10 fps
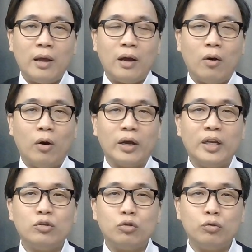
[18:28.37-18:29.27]
or
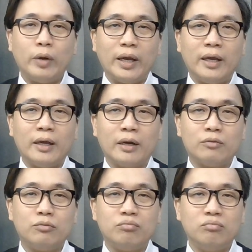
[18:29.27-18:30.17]
into
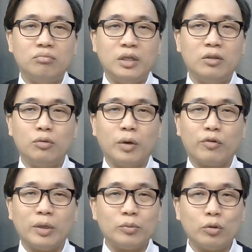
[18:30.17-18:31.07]
a
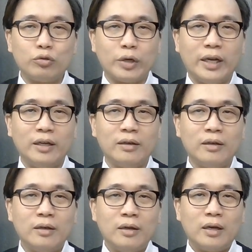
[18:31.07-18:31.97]
crypto trading
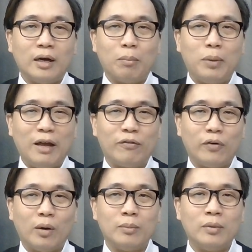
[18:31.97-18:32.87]

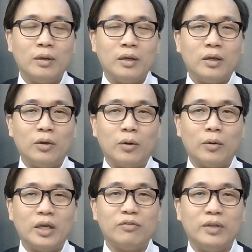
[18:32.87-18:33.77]
platform,
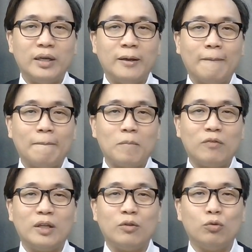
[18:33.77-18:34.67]
if
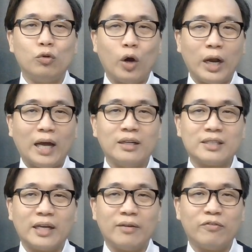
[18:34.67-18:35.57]
they do not
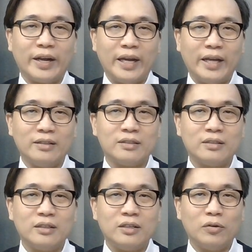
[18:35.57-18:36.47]
understand finance,
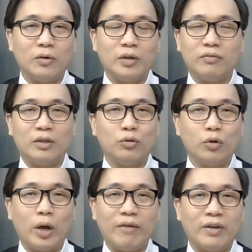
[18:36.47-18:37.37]
if they do
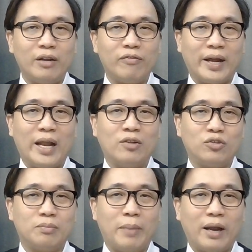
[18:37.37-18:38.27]
not have any
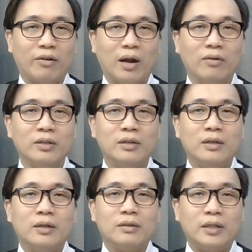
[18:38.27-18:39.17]
financial background.
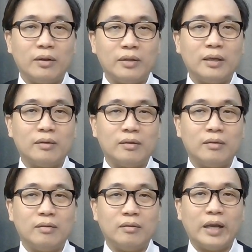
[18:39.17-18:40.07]

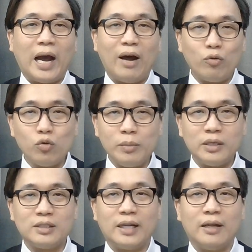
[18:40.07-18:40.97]
There are
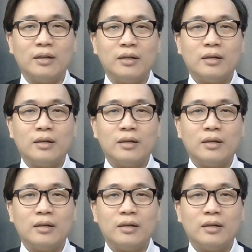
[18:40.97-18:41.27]
rumors that